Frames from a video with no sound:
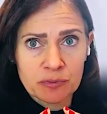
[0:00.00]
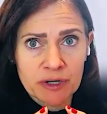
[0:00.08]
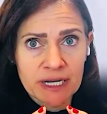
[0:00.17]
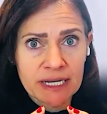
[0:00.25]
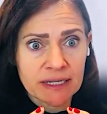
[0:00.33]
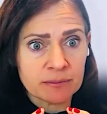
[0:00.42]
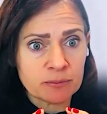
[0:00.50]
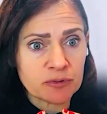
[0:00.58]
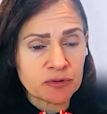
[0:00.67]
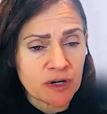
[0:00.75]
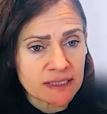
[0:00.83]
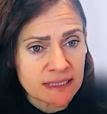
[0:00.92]
brain
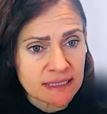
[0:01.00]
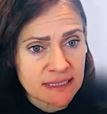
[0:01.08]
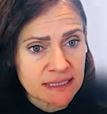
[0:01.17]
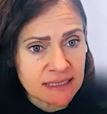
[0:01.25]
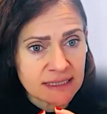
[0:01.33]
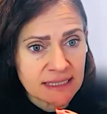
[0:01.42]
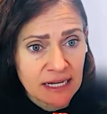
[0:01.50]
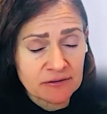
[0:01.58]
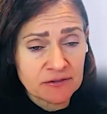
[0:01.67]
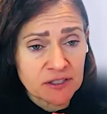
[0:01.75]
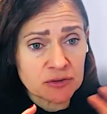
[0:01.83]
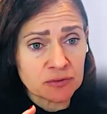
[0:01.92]
processes that
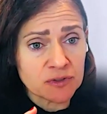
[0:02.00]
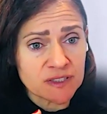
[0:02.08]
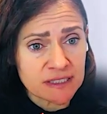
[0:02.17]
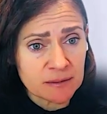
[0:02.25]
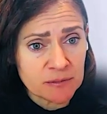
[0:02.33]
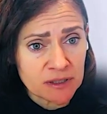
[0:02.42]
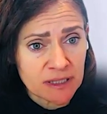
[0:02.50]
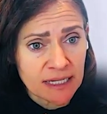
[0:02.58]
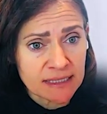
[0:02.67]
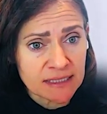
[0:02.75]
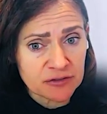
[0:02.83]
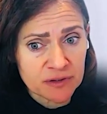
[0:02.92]
visual
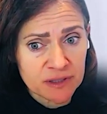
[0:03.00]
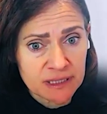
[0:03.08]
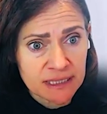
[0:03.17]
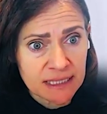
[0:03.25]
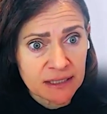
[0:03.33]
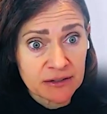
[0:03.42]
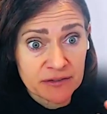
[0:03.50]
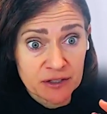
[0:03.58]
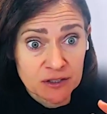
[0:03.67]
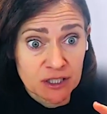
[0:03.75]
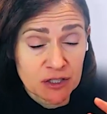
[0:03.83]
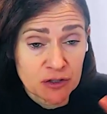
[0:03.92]
stimuli differently if
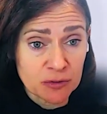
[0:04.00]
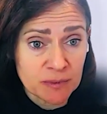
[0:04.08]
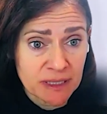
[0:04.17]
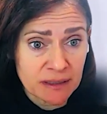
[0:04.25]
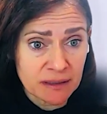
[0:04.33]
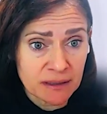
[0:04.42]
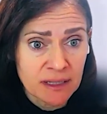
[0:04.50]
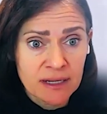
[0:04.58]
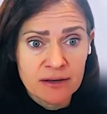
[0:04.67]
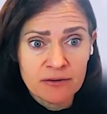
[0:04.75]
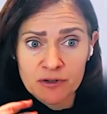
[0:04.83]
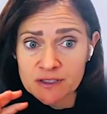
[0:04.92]
there's a human
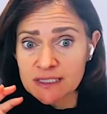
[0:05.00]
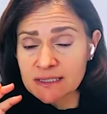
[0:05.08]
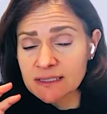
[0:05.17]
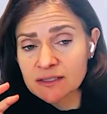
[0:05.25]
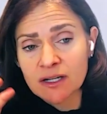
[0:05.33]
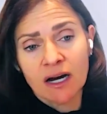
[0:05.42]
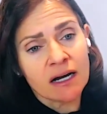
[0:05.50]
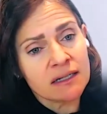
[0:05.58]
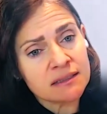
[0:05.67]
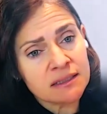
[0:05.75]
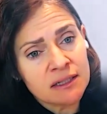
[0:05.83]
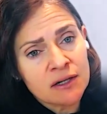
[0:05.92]
versus
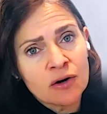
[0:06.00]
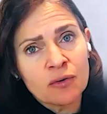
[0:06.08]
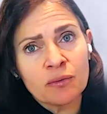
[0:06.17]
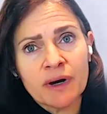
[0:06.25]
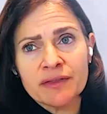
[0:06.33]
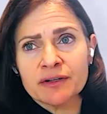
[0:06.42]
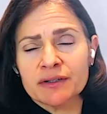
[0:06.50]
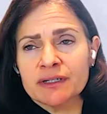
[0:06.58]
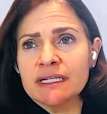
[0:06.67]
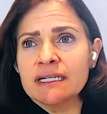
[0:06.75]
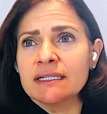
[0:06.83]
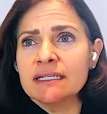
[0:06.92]
not. Whether
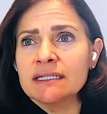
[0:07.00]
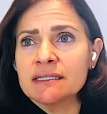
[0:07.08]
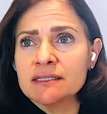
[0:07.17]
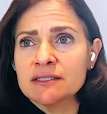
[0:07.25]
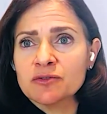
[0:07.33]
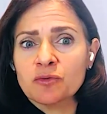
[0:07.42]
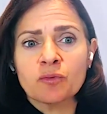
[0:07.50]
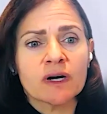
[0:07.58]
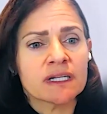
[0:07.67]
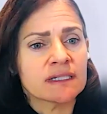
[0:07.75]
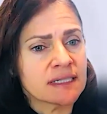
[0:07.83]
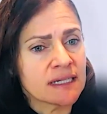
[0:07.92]
it is
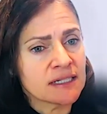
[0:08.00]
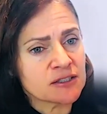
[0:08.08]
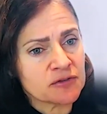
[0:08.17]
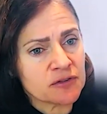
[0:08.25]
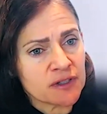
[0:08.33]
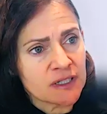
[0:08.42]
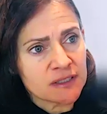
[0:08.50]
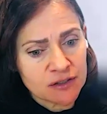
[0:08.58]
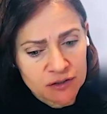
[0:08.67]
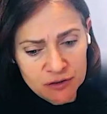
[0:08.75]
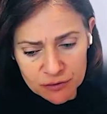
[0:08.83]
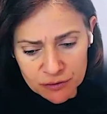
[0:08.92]
what it takes for
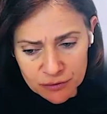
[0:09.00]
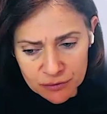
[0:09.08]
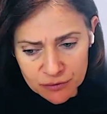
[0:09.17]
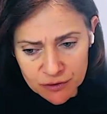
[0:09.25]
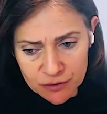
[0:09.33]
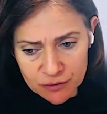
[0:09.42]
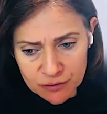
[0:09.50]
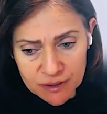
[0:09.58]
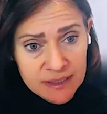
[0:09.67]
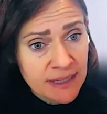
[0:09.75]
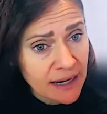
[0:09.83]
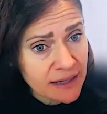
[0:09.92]
us to
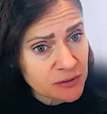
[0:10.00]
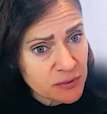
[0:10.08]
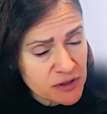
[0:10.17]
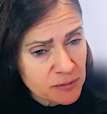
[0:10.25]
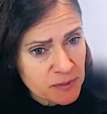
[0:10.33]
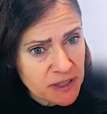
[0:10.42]
connect with